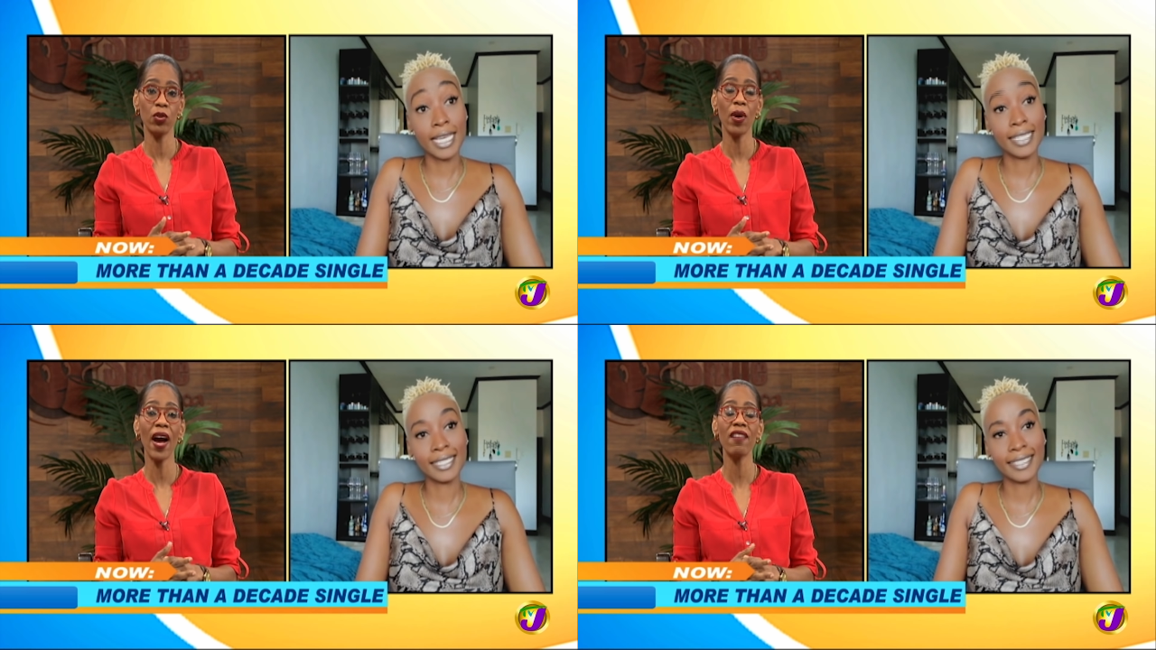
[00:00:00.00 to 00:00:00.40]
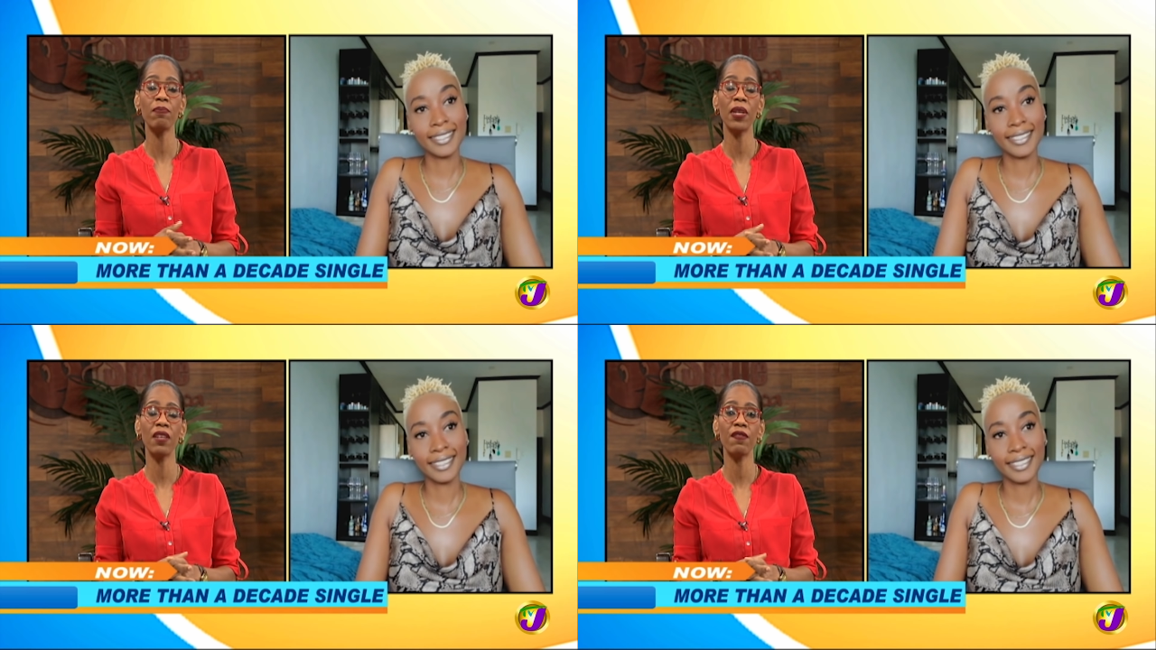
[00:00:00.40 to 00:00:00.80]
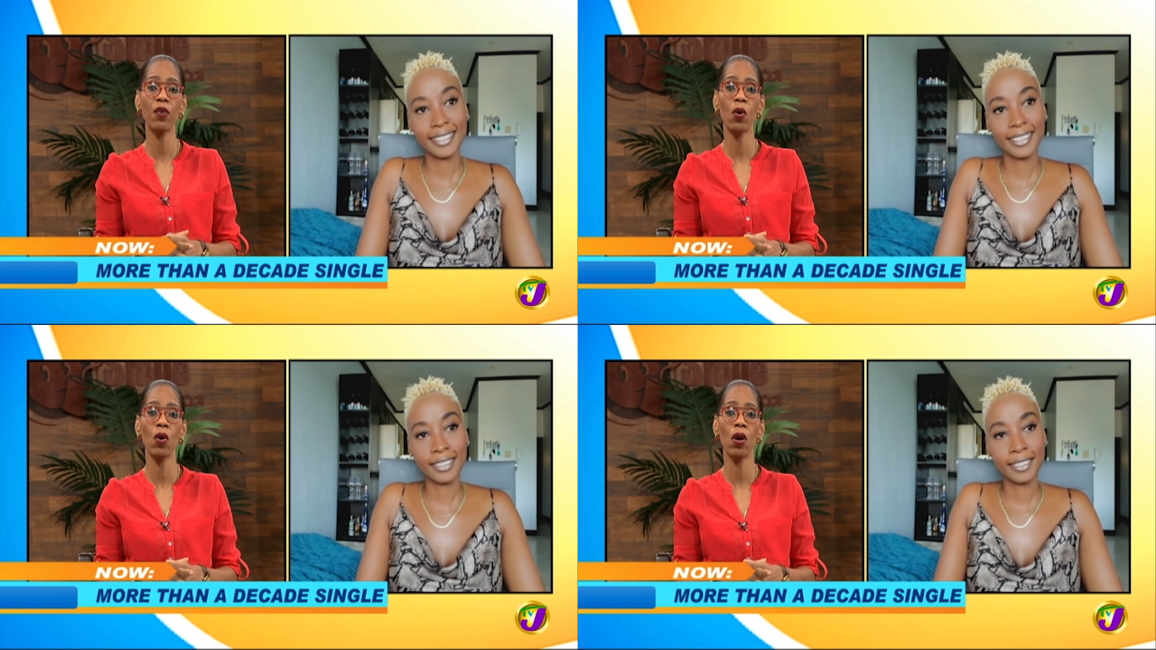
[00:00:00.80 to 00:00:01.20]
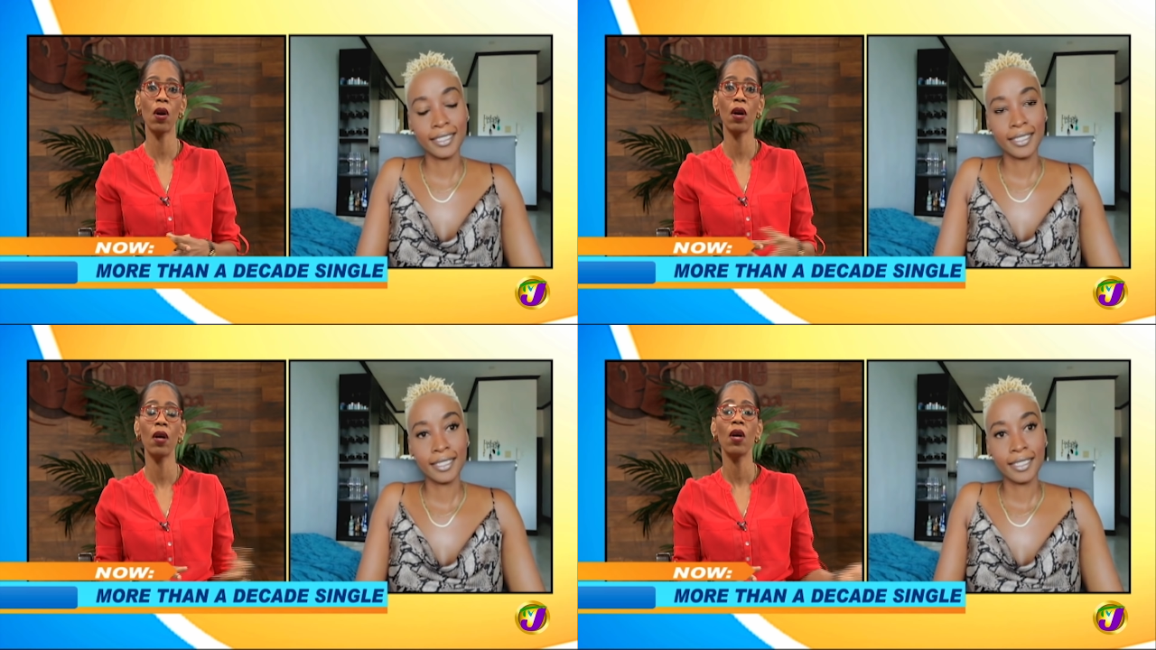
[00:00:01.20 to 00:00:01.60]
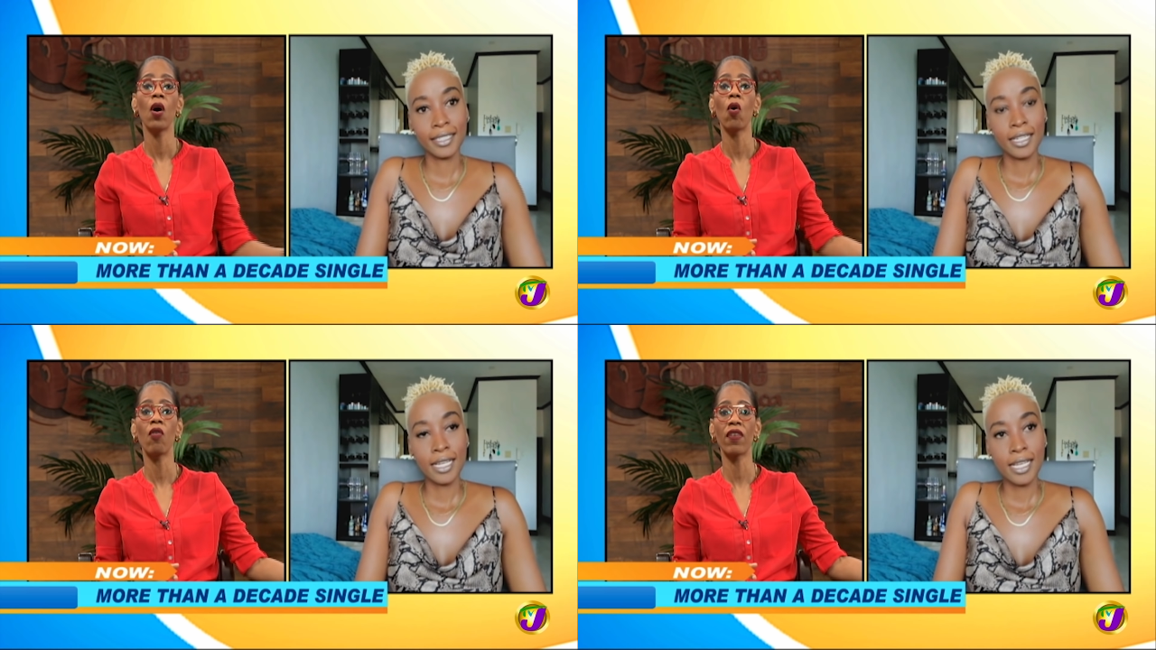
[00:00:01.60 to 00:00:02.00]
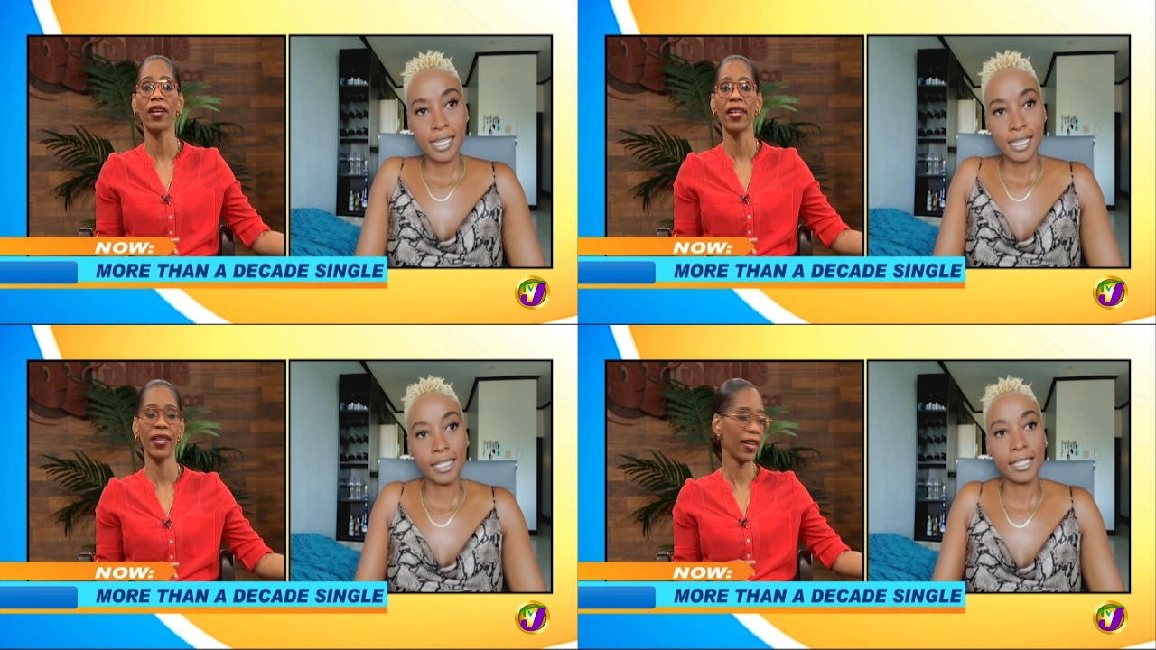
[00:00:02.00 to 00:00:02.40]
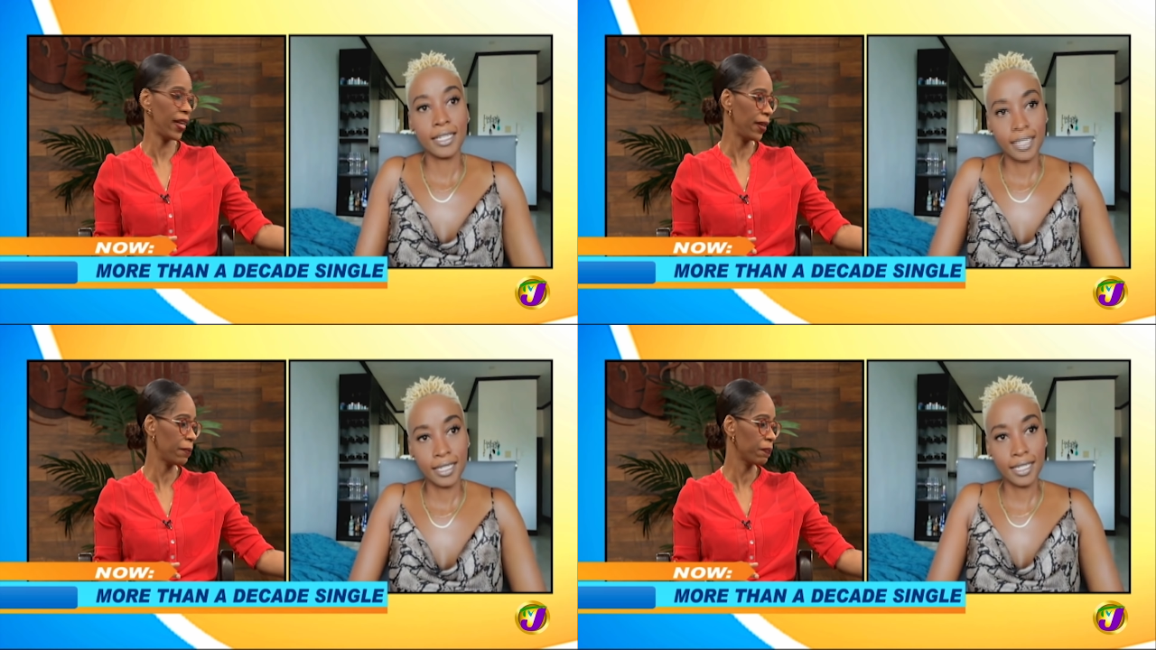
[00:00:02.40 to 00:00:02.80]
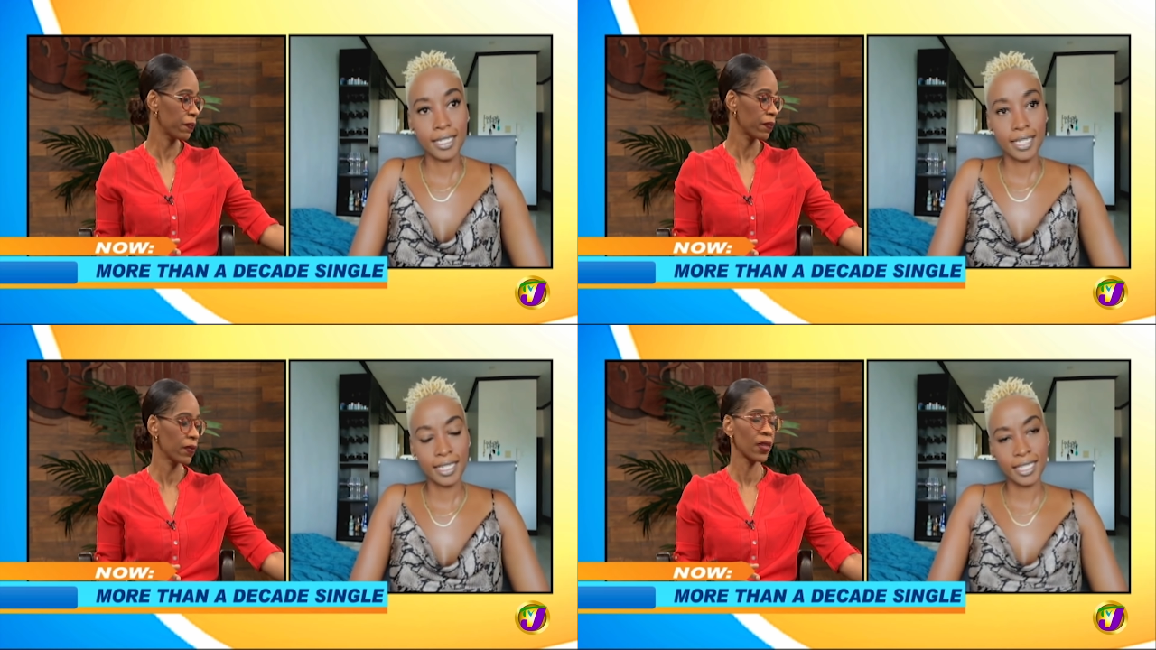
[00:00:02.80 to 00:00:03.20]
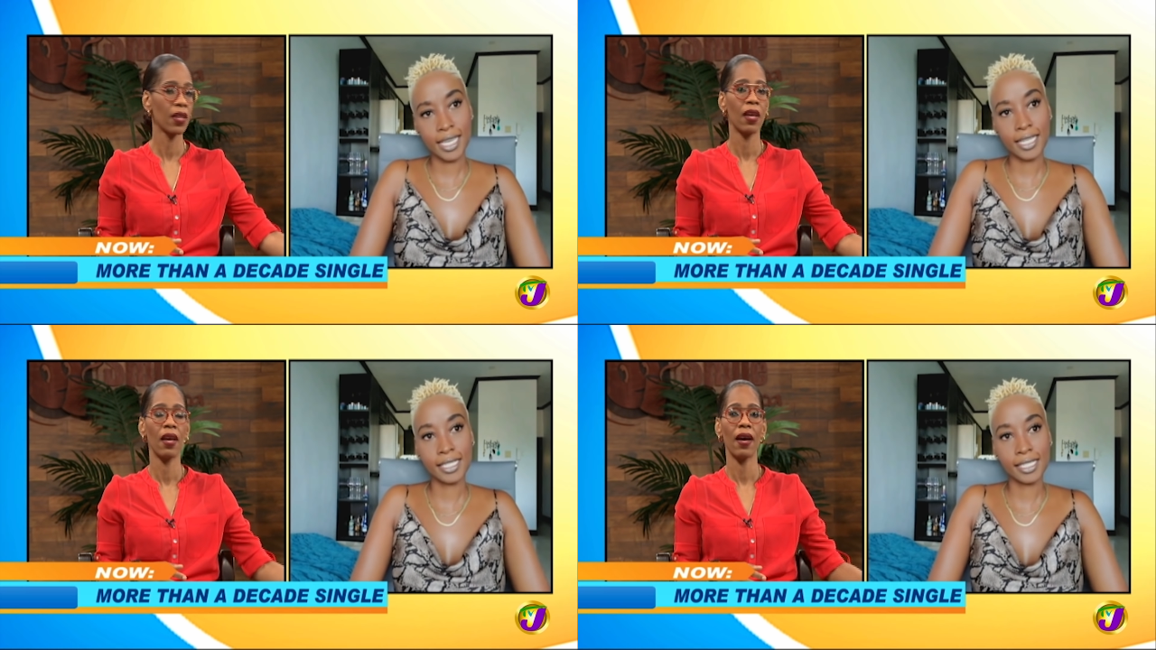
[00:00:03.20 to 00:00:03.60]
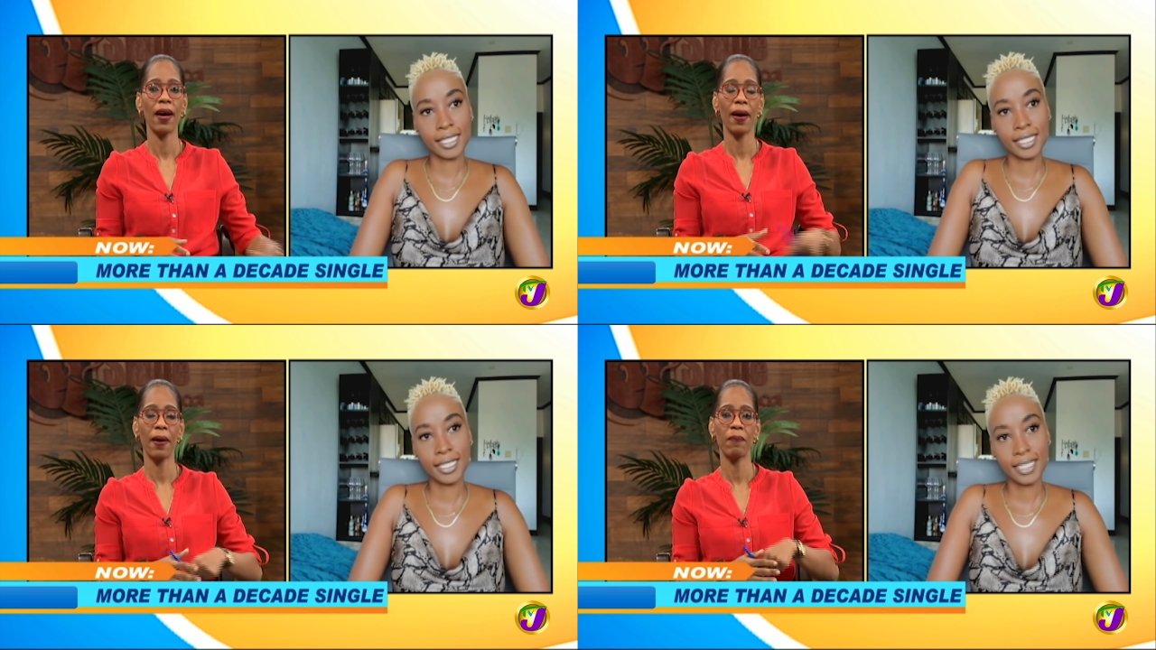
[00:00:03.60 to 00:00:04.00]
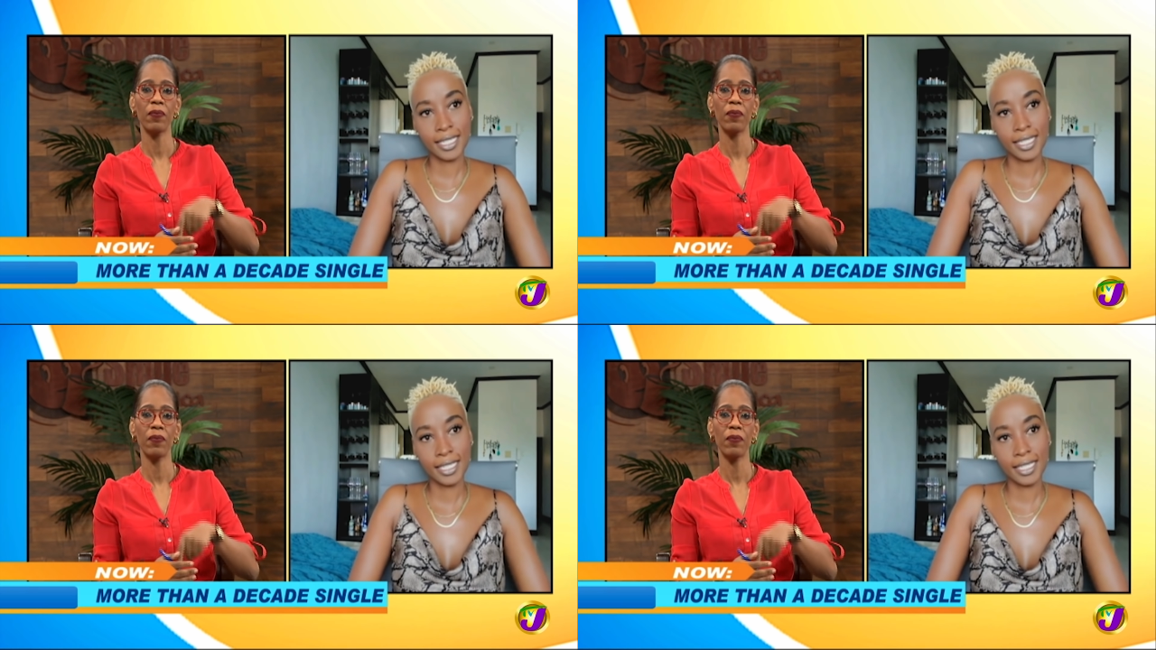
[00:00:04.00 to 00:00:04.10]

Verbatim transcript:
Speaker 1: you have been for over a decade. Um,